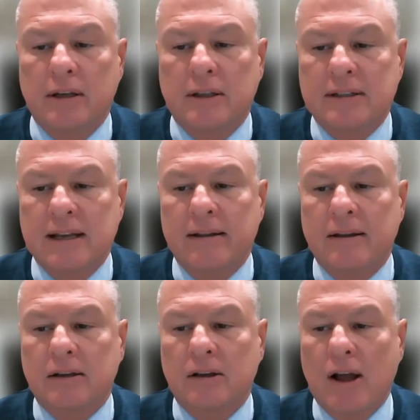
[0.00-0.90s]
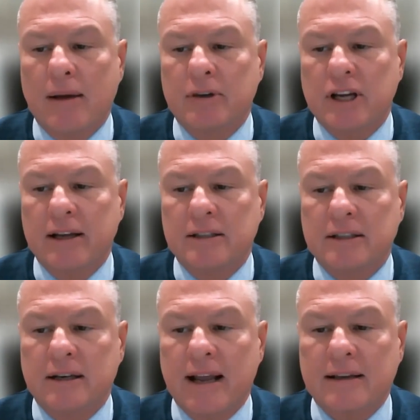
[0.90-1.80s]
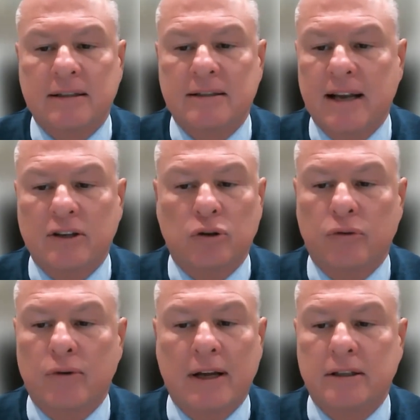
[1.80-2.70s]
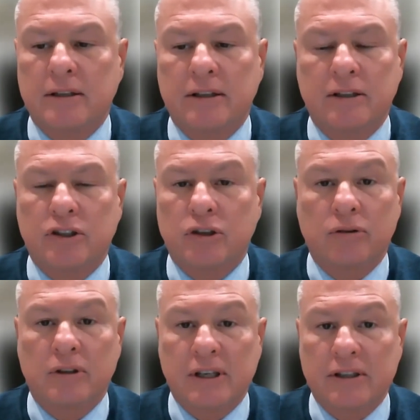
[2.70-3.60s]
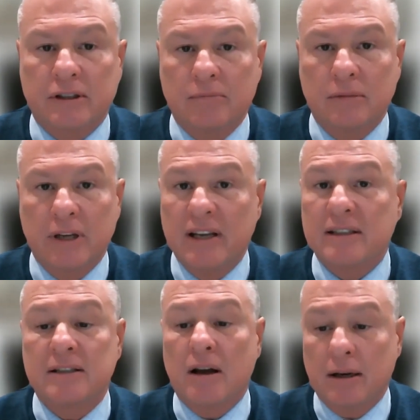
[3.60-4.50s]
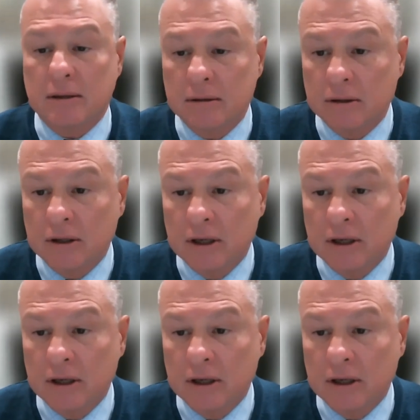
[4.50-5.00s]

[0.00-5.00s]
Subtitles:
to say that climate change is an existential threat to the insurance system. It is not.